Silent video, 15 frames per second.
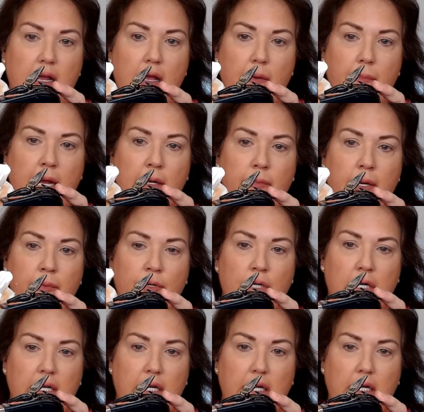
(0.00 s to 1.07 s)

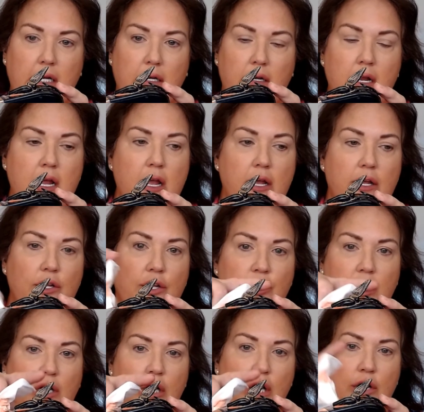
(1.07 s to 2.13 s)
You can
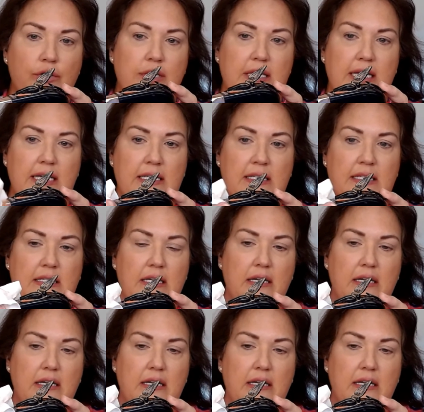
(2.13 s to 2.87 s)
close this.